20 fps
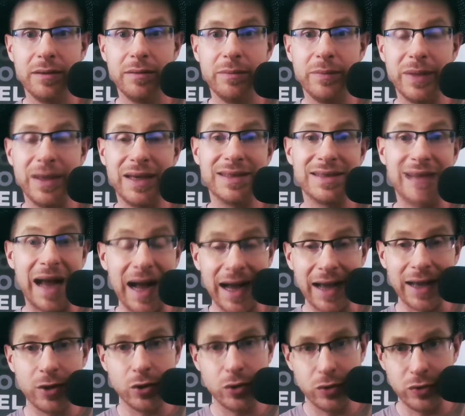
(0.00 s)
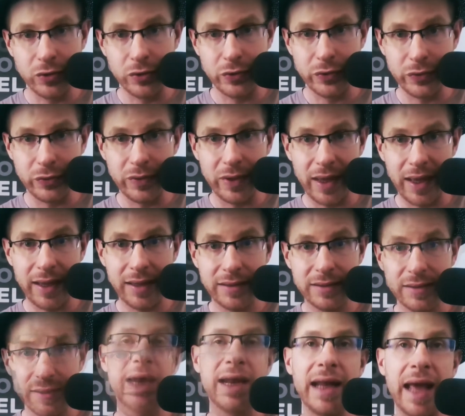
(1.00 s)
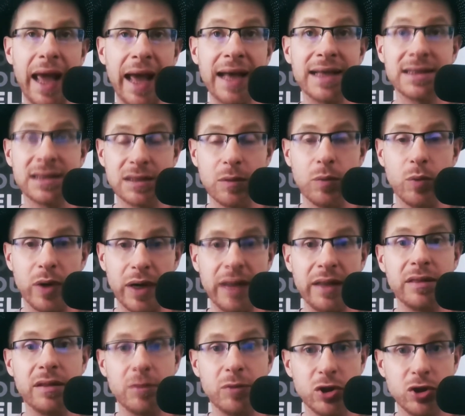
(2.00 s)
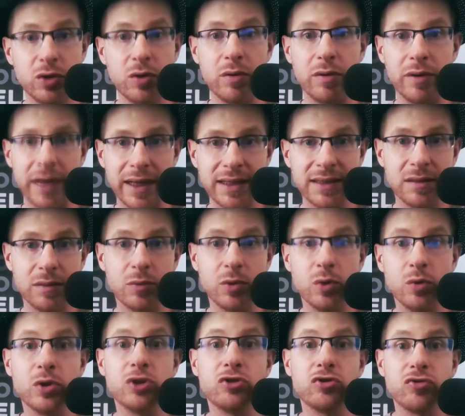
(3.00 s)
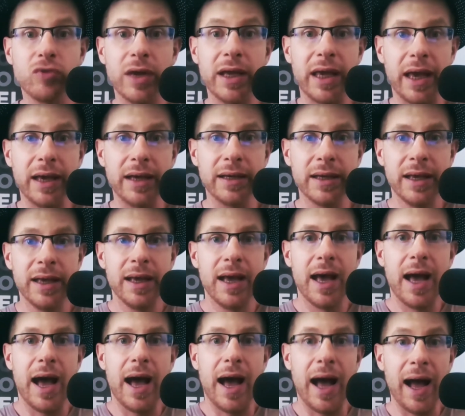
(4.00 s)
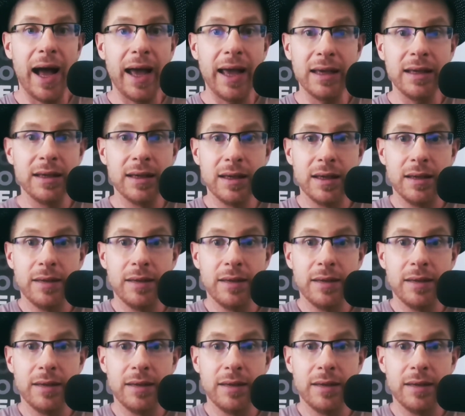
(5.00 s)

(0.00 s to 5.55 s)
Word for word: because I couldn't do that. And as someone in the majority, as someone who is drinking, I,